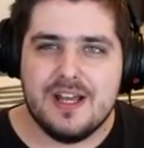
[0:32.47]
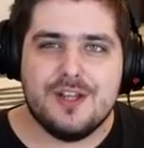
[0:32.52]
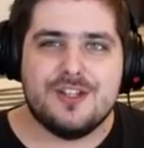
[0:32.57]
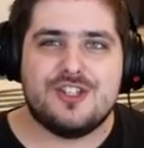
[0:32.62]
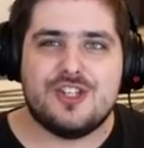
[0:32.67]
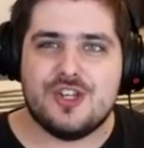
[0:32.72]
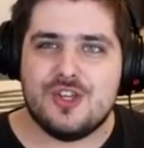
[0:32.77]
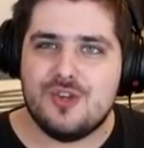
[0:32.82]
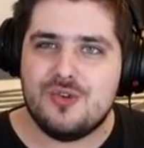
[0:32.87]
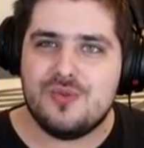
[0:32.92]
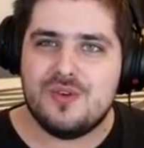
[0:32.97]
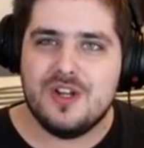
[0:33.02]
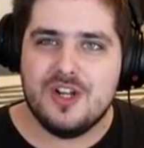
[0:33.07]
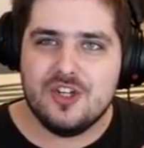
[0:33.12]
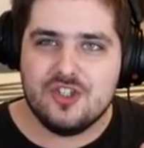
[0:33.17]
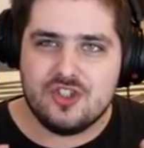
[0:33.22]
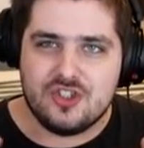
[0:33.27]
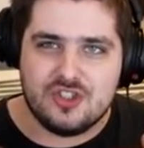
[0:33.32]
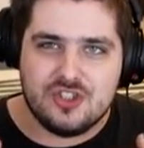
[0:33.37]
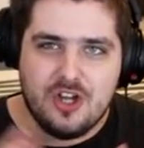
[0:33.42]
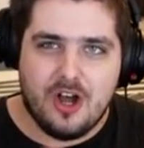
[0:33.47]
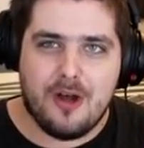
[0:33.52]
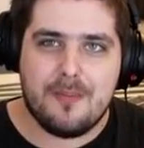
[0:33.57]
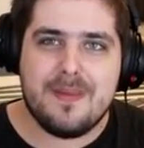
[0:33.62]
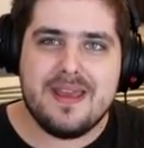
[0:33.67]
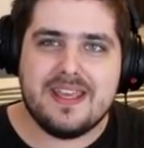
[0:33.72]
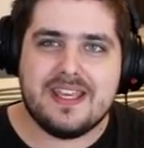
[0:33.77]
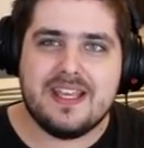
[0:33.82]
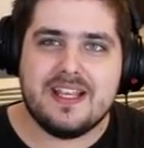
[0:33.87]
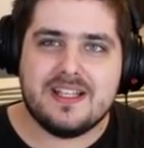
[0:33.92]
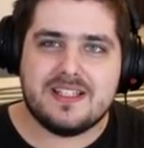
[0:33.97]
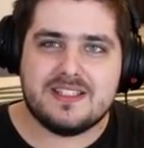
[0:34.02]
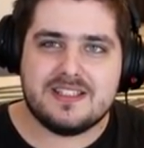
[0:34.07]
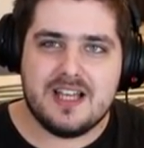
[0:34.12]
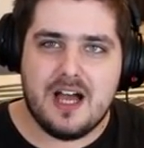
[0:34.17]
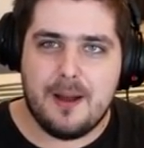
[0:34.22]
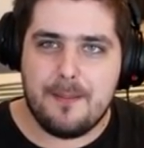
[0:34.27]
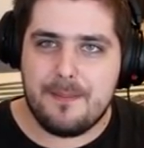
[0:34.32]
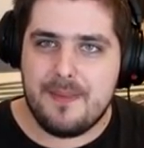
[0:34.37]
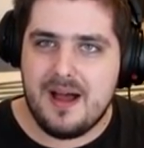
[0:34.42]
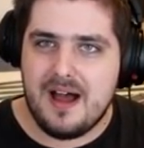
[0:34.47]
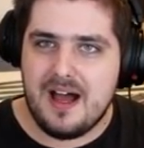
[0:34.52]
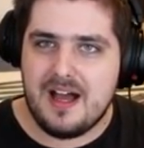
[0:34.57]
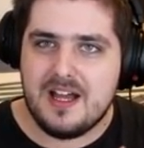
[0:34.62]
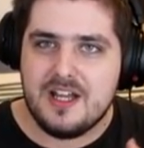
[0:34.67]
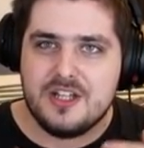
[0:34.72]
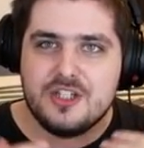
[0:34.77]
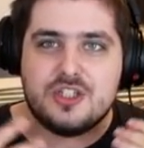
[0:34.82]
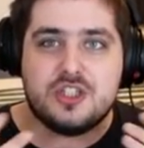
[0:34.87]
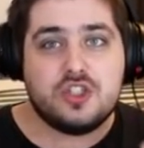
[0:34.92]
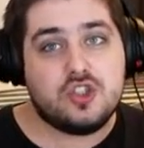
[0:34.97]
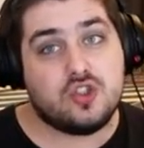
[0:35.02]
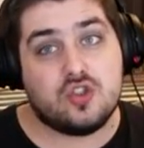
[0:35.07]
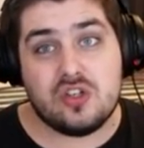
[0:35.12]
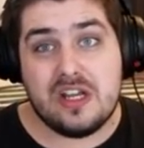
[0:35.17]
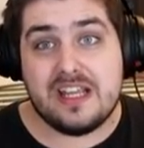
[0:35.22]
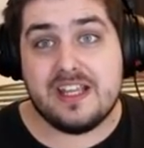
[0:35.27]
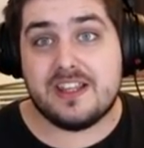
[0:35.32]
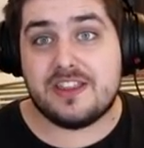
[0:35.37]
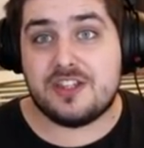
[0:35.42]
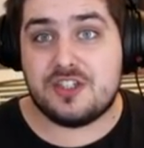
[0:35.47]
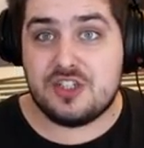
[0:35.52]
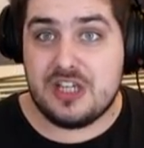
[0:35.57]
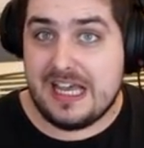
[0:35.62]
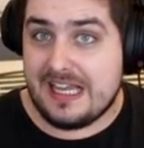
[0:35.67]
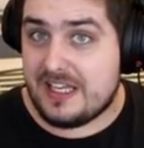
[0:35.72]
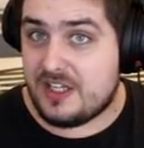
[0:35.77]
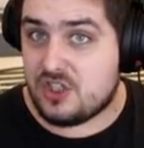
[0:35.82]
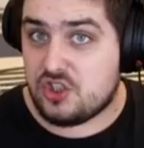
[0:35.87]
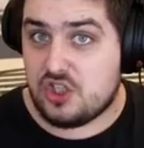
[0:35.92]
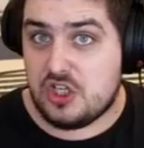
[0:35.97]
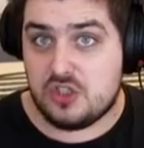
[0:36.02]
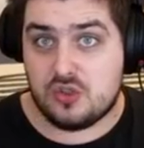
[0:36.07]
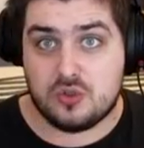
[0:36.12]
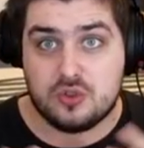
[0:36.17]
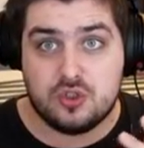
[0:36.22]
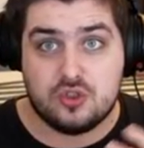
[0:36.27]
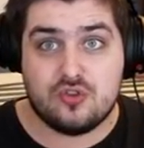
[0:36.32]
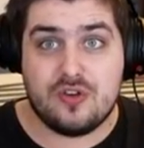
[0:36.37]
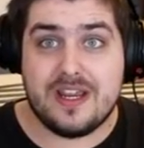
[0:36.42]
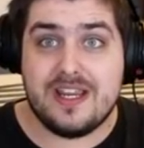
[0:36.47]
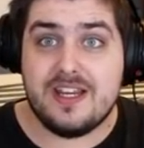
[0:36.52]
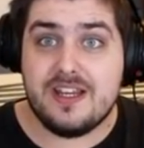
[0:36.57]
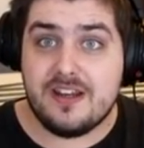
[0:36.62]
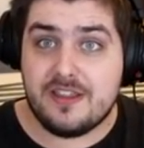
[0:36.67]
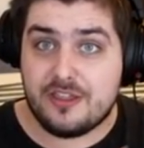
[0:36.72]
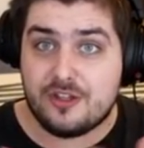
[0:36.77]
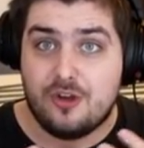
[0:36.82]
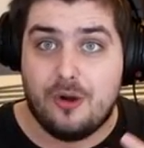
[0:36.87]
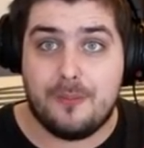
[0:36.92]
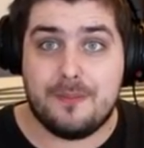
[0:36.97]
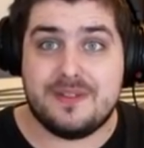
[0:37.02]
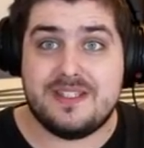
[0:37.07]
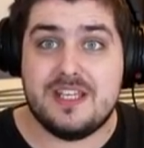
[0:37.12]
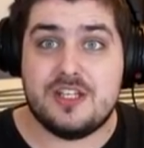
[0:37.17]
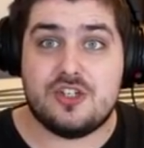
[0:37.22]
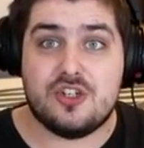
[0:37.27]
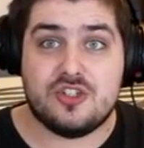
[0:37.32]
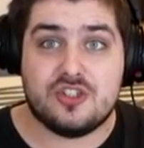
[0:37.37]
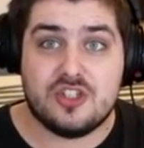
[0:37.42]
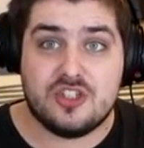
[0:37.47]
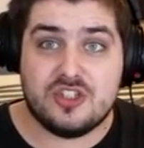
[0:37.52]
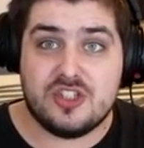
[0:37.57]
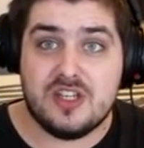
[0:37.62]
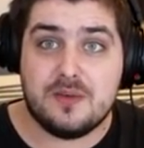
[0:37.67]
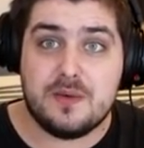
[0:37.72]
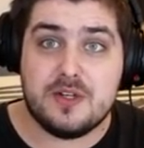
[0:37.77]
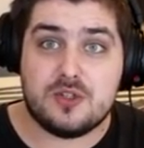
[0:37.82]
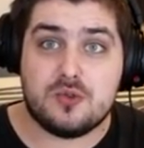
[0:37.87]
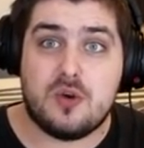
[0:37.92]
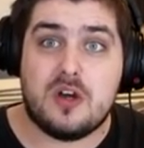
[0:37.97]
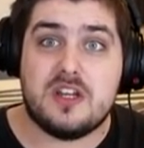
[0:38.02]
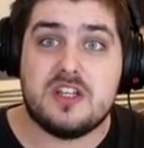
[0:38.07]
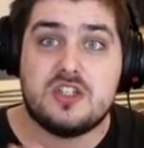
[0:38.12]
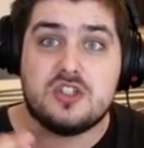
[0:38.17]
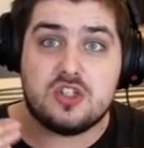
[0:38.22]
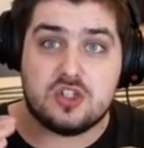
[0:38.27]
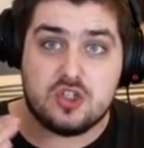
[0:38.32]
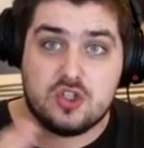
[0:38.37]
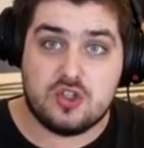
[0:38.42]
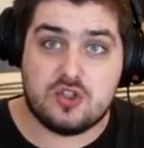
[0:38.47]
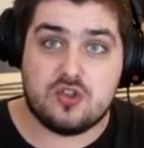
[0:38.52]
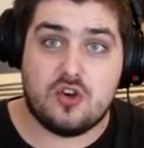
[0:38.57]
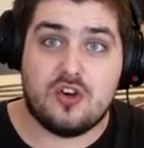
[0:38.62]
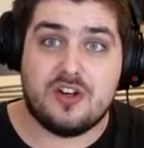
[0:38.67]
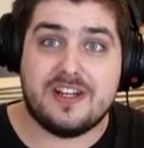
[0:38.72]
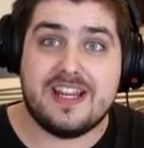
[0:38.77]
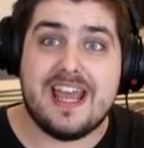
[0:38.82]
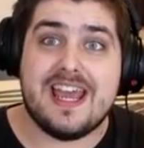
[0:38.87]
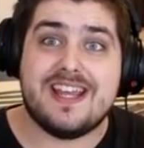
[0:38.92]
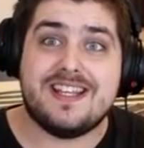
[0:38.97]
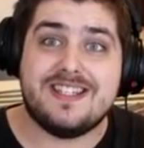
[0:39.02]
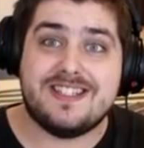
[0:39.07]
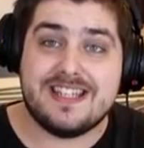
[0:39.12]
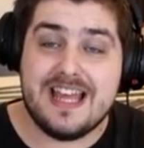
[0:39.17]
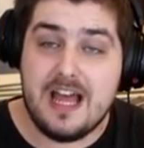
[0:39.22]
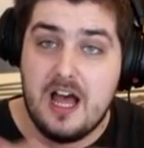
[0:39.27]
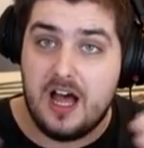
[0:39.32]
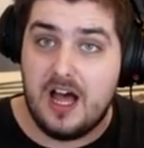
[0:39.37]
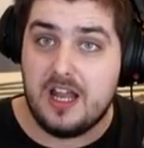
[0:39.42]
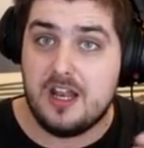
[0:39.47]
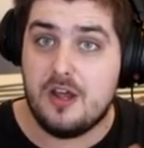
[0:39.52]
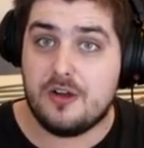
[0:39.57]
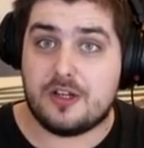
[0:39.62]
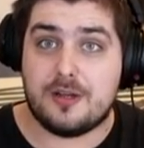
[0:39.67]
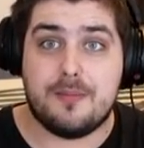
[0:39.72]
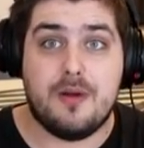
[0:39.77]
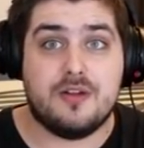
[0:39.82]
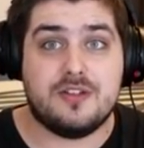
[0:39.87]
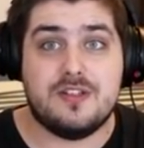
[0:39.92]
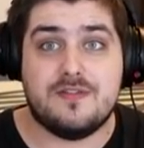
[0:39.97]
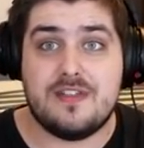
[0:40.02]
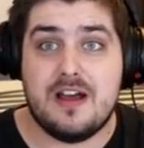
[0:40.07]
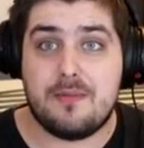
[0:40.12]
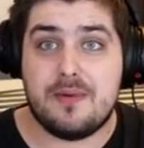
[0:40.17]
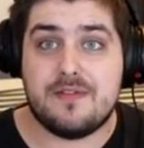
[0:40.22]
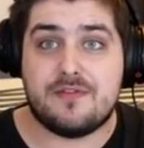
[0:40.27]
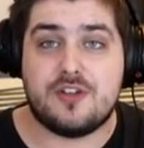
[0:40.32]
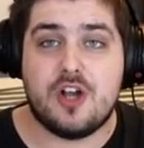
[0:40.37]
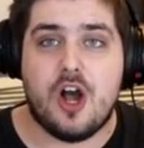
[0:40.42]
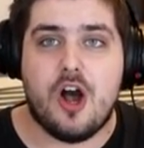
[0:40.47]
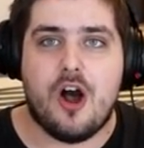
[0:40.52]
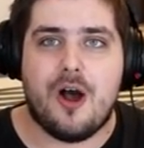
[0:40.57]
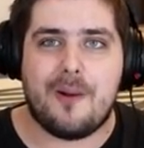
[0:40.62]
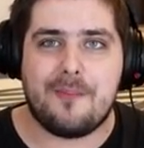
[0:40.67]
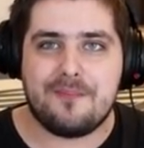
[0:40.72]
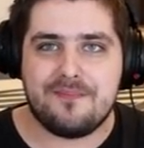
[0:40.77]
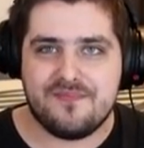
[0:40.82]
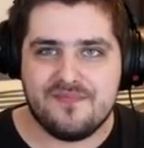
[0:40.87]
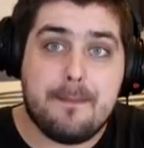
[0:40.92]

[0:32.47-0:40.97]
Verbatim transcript: to start making some uh, strength challenges or strength competitions and see which one is the strongest uh, locomotive that we've got.